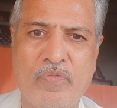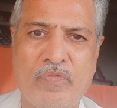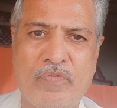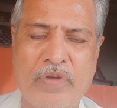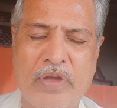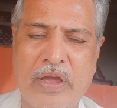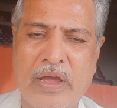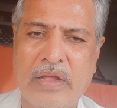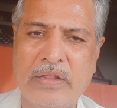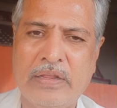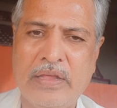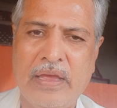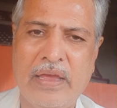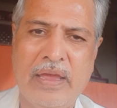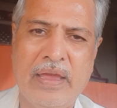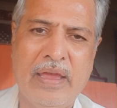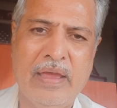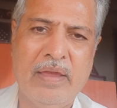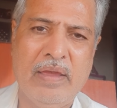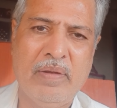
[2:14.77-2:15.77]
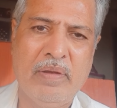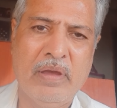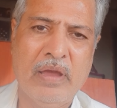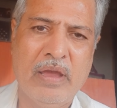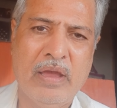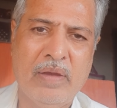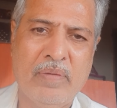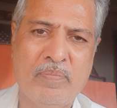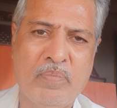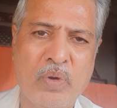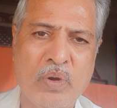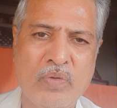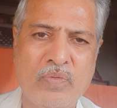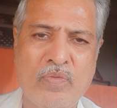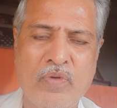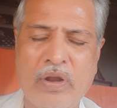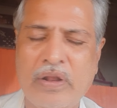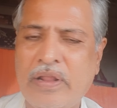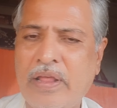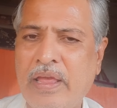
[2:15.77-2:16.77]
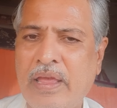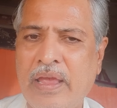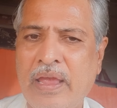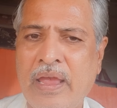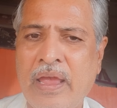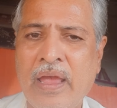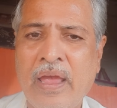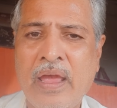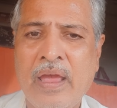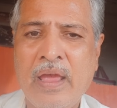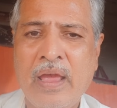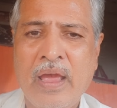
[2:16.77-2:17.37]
Quarterly